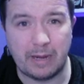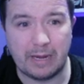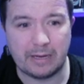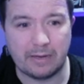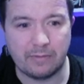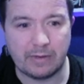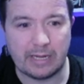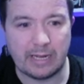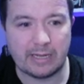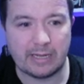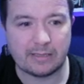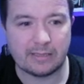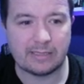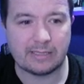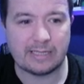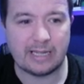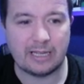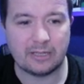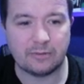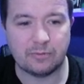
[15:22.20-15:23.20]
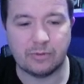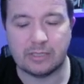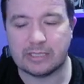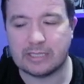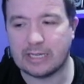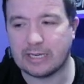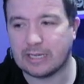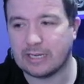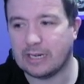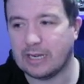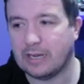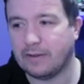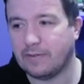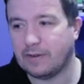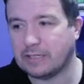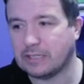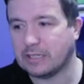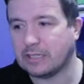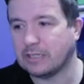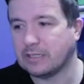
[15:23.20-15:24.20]
in regards to stats, but in the second half, as
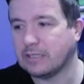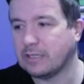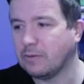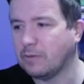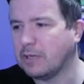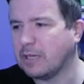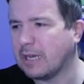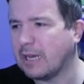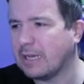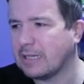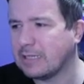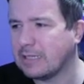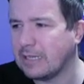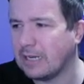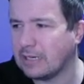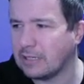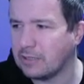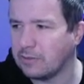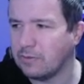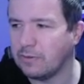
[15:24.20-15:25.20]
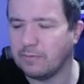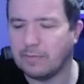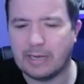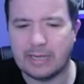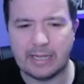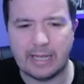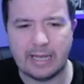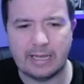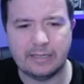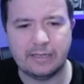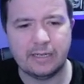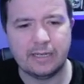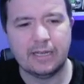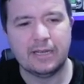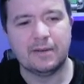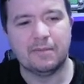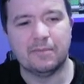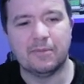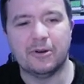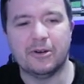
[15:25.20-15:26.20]
you can see, well, you can't see actually with my head,
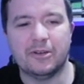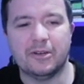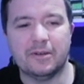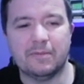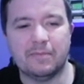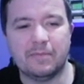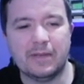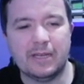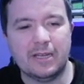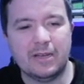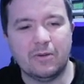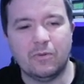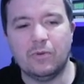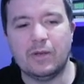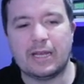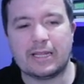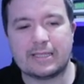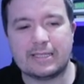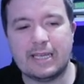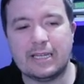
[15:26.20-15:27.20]
but um, we had 10